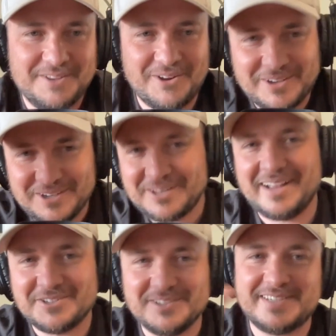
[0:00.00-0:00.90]
Like you can
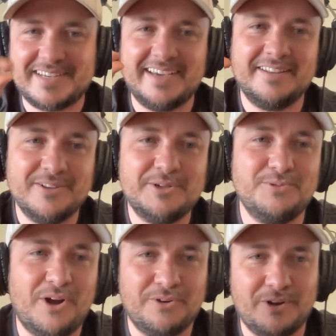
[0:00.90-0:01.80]
actually see the little
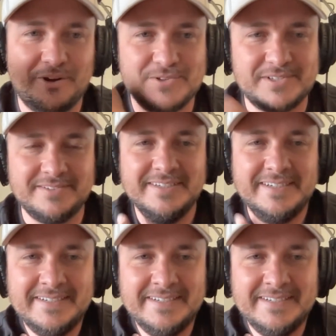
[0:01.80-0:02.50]
logos, and